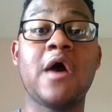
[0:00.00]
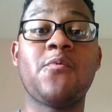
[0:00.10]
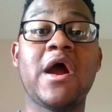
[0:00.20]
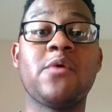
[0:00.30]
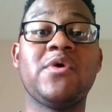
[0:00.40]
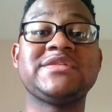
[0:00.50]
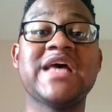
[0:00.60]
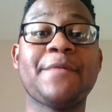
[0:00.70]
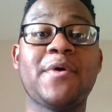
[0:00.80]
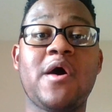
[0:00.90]
All right,
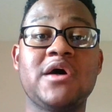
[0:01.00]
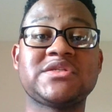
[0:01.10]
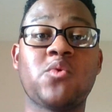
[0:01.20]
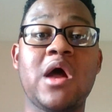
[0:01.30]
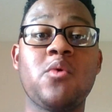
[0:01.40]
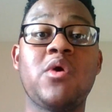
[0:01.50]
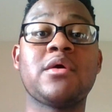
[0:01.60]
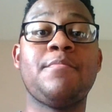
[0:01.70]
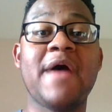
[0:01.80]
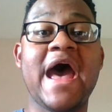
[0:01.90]
what's happening, HawkSquad?
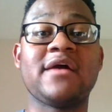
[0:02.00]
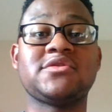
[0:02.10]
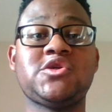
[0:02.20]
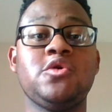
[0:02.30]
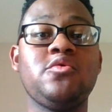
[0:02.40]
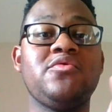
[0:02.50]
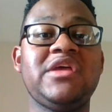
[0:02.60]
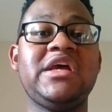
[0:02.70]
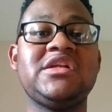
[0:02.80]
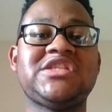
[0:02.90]
Welcome back to
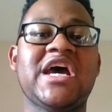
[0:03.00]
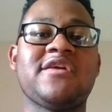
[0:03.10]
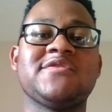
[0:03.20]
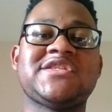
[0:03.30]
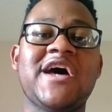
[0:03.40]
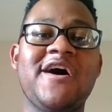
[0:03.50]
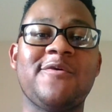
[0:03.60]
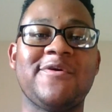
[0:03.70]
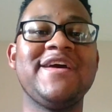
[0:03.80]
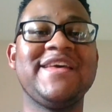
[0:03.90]
the channel.
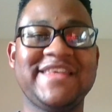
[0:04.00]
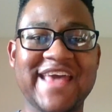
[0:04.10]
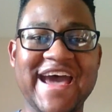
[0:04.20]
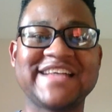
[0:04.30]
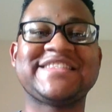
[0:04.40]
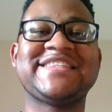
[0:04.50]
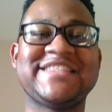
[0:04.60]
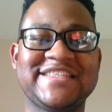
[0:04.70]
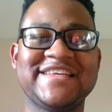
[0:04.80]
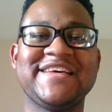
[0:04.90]
So,
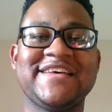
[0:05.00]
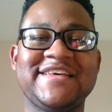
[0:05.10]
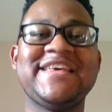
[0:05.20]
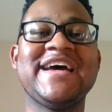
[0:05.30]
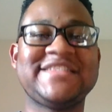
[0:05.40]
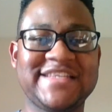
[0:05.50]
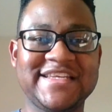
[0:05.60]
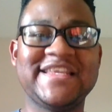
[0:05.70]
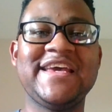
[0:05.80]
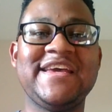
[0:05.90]
yes
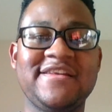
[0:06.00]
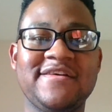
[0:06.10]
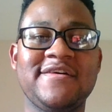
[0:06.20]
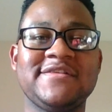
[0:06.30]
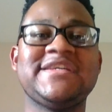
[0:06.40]
indeed.